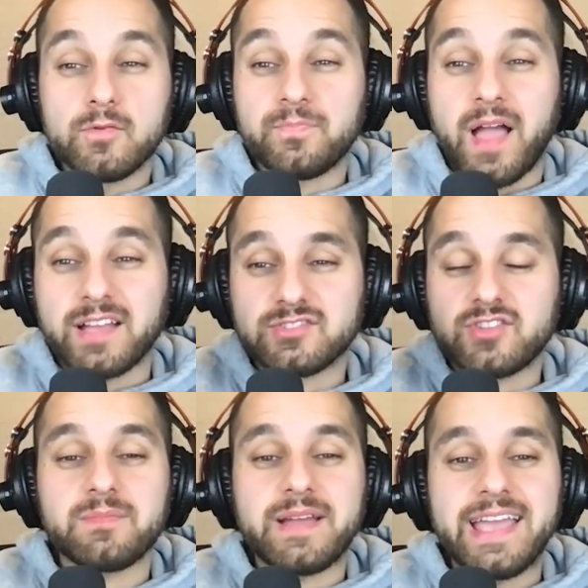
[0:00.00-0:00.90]
Dude, I
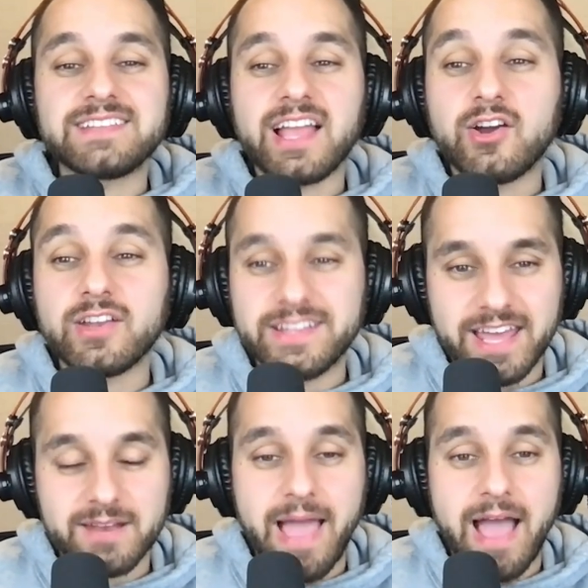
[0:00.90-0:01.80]
stuck my hands. I couldn't
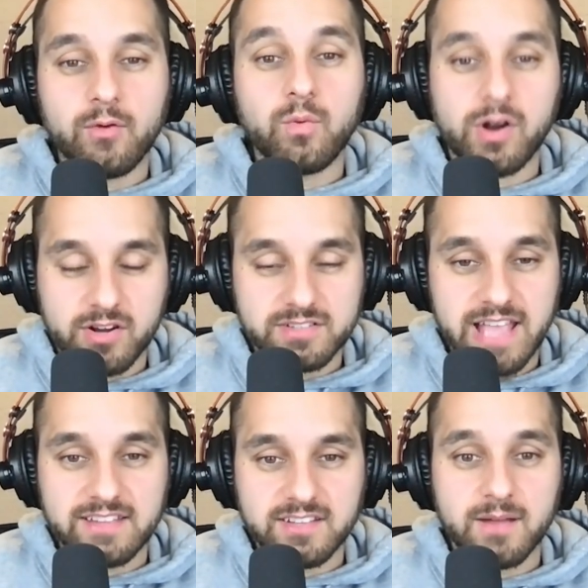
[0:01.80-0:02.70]
get them out. Workers
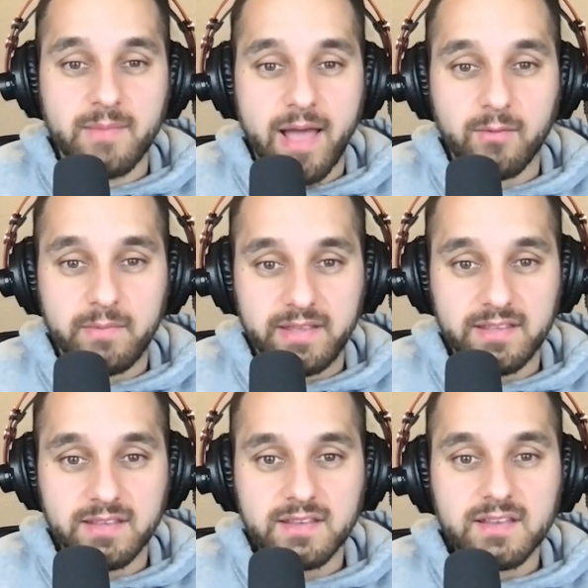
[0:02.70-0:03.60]
had to come help
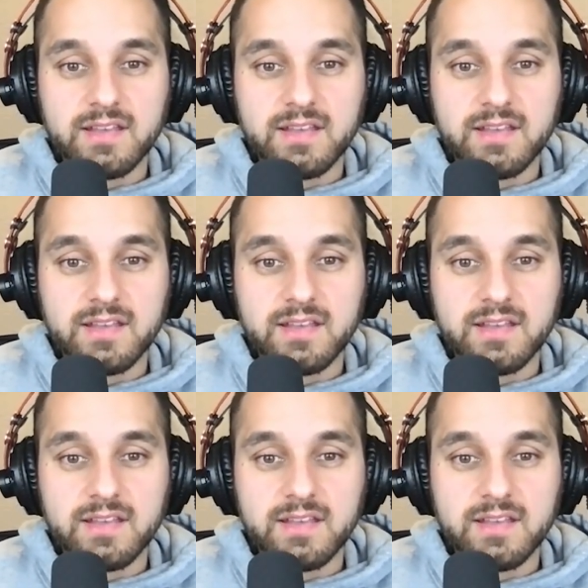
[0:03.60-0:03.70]
me.